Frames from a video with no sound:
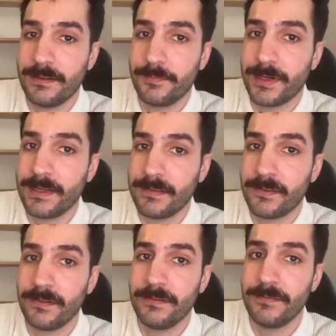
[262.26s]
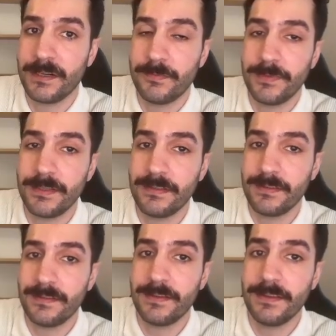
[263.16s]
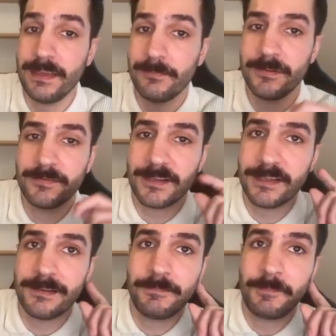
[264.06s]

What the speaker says: Python environment YAML file.